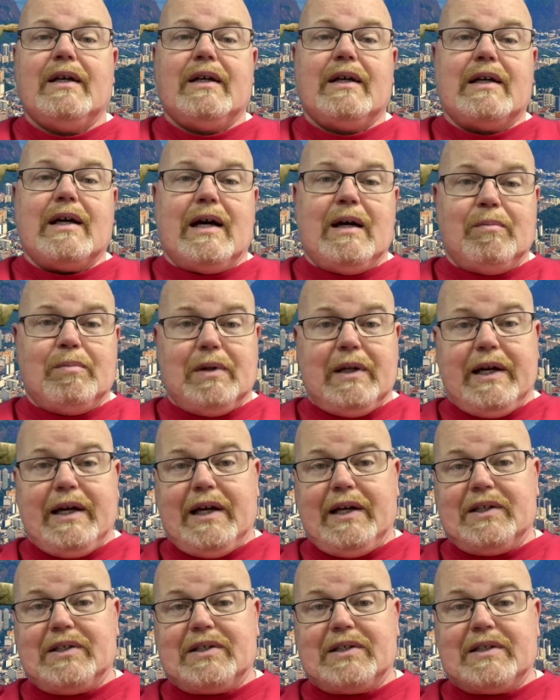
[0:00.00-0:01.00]
God
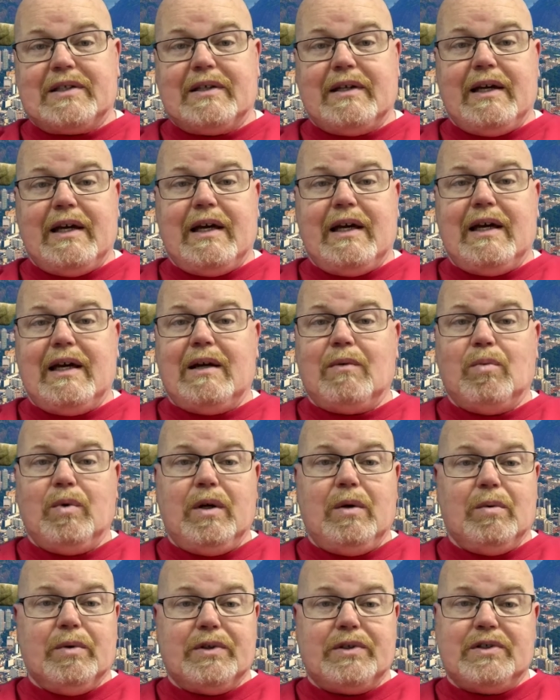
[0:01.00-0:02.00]
bless. And
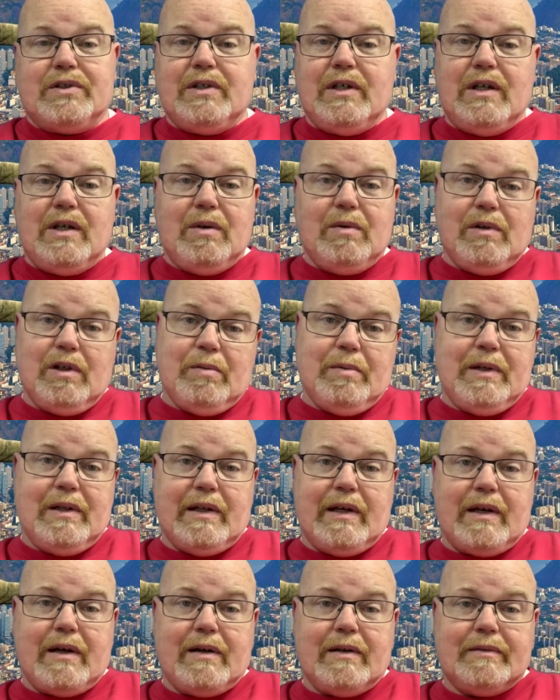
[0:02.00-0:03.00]
we will see you a little bit
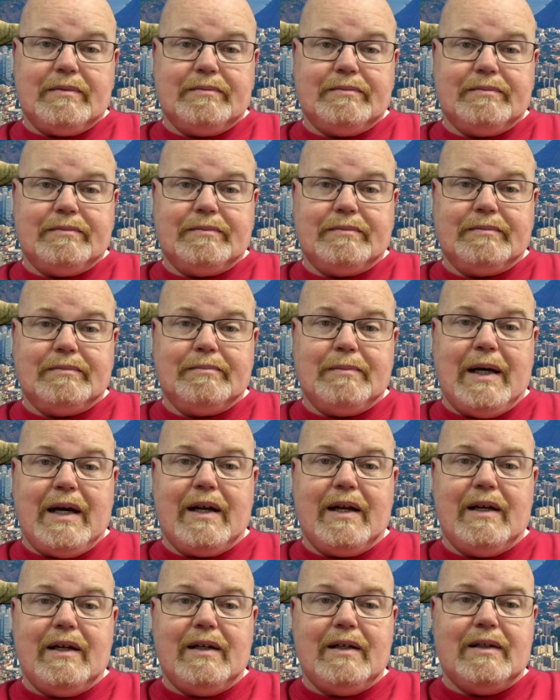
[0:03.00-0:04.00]
later. Bye
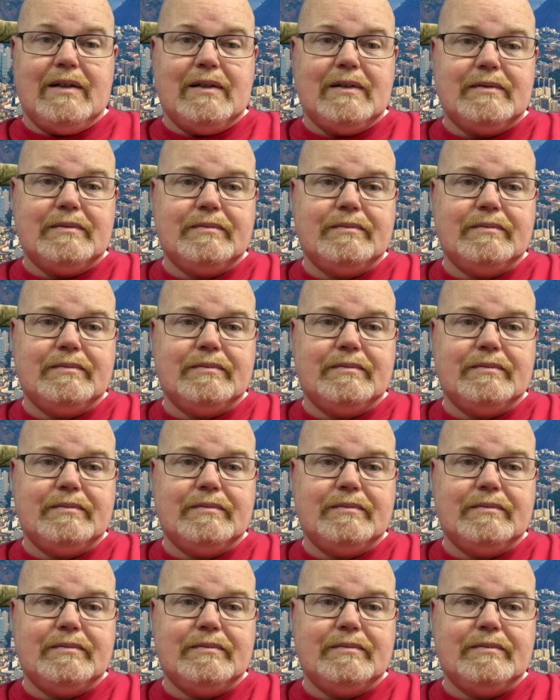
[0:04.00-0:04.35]
now.